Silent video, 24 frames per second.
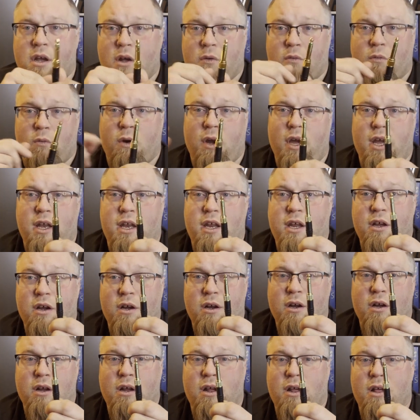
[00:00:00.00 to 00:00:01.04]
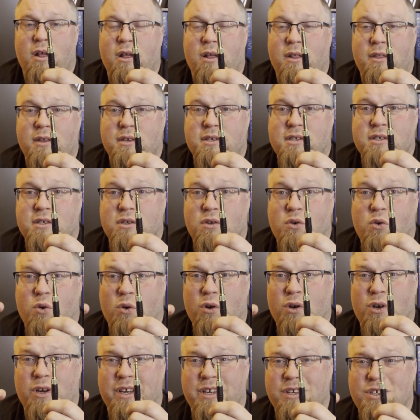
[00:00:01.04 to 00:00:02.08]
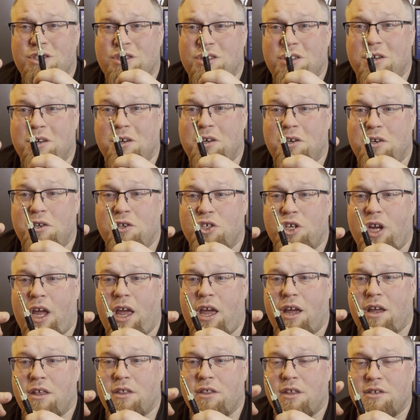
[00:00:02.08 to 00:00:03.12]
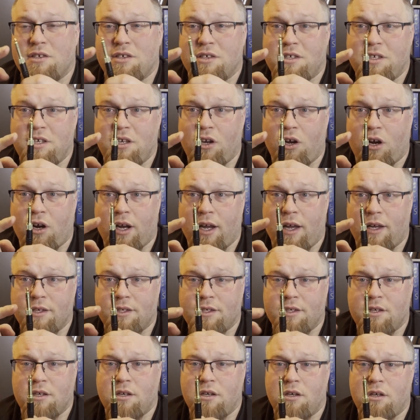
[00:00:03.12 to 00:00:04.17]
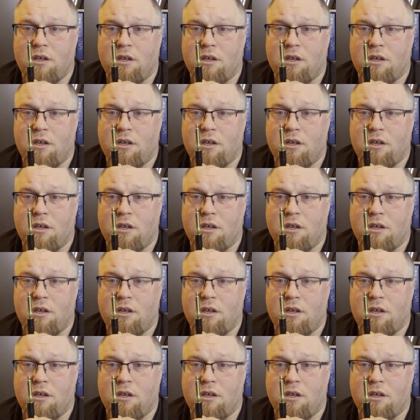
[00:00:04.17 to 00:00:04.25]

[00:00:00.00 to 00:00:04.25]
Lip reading: Right here, this is a 1/4-inch jack. That's a TRS.